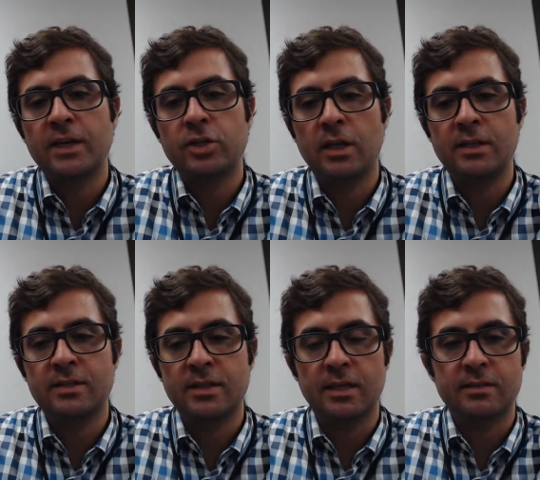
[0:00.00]
July the
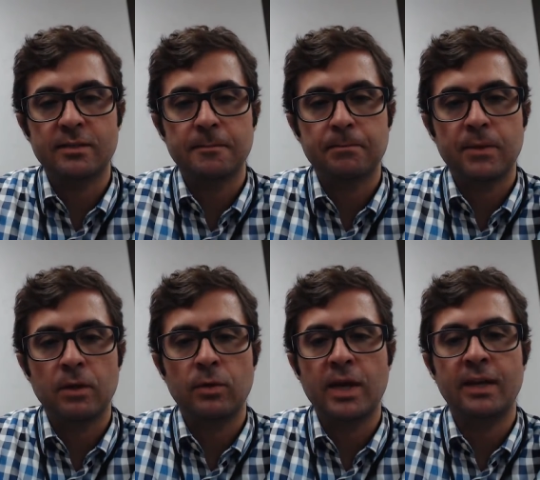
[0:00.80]
6th.
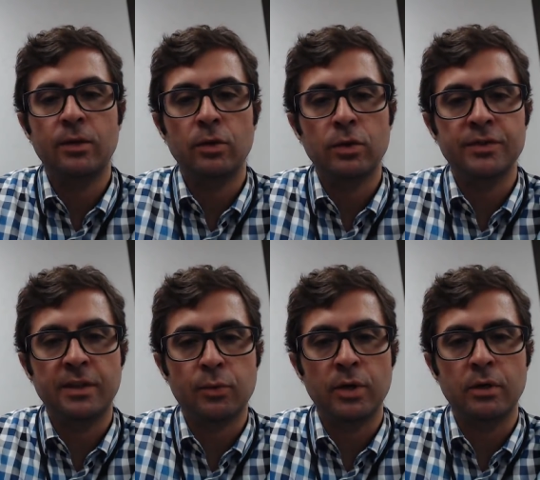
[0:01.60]
Okay, and it'll close
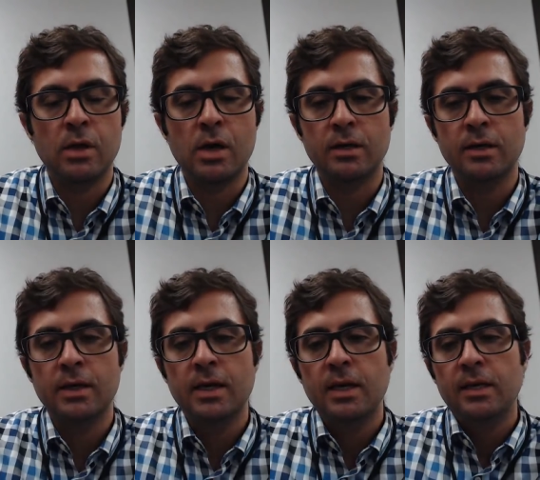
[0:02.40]
at 3 o'clock.
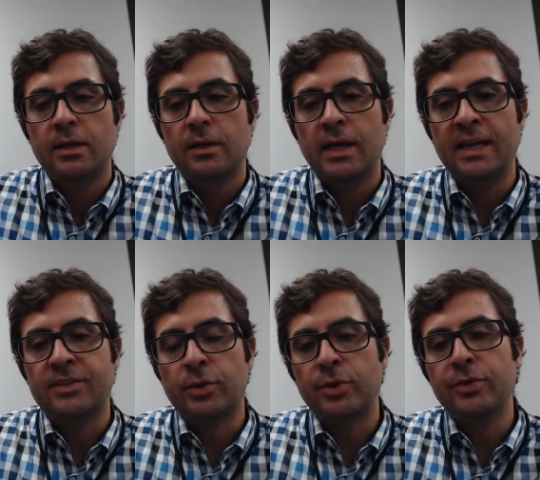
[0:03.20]

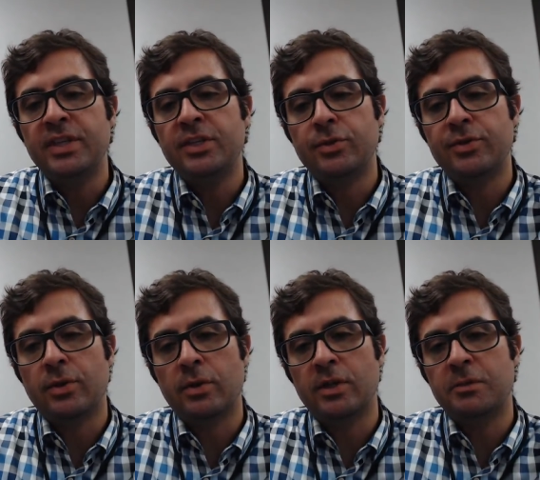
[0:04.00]
And so your teachers
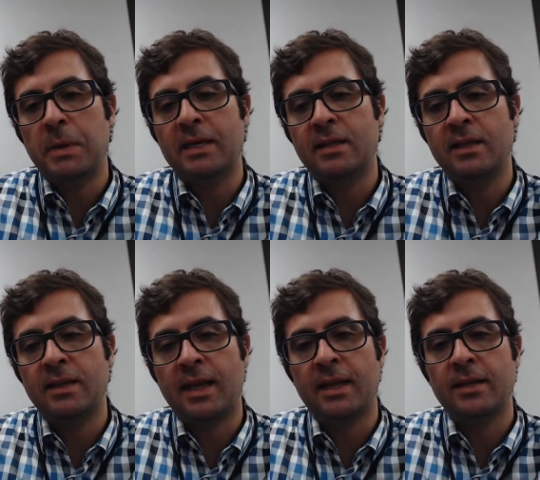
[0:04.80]
are expecting
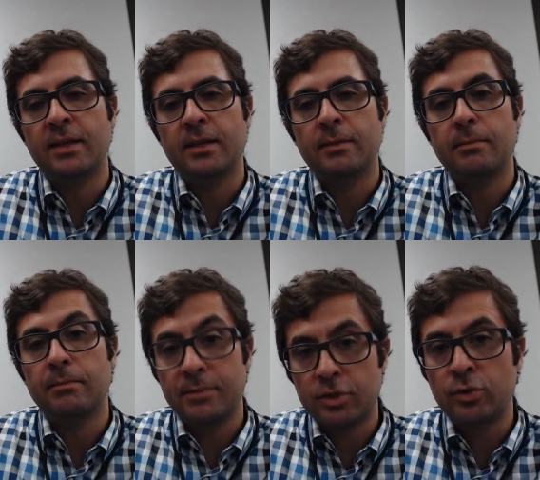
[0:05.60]
that
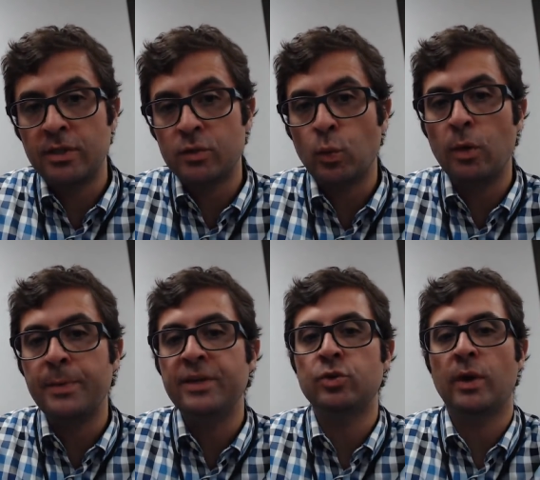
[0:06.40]
students will
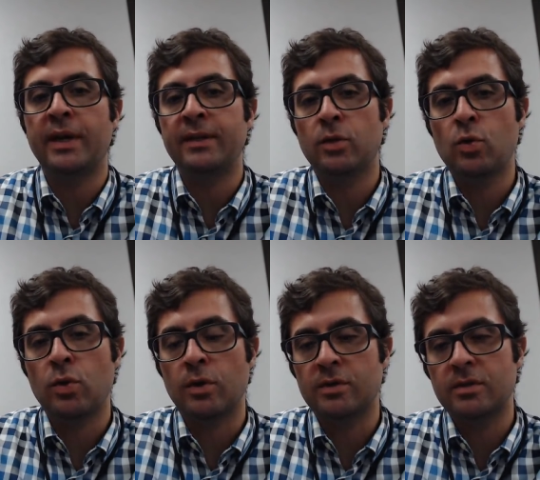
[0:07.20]
be joining the
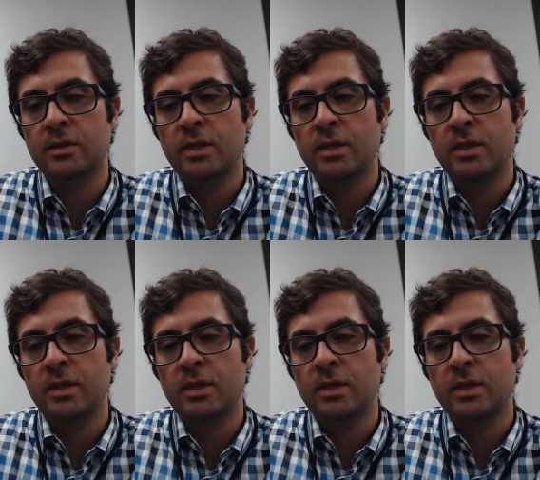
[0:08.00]
course